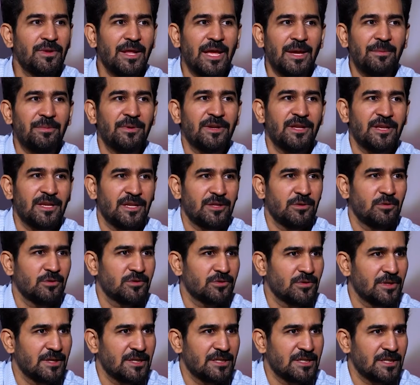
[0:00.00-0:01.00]
happen in the
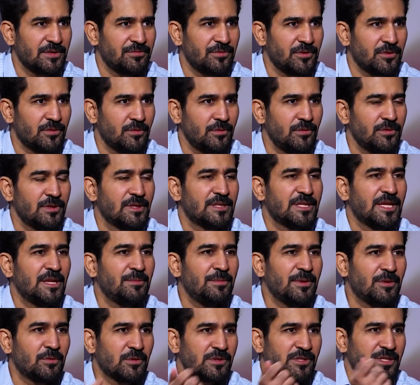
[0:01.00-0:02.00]
usual interview, they'll
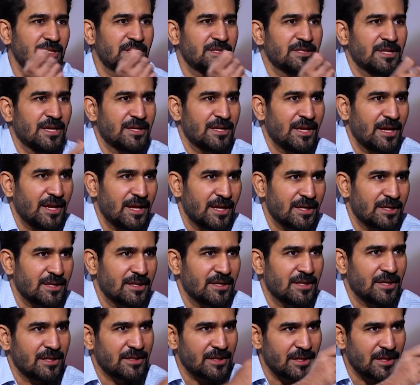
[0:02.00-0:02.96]
be questioning the director and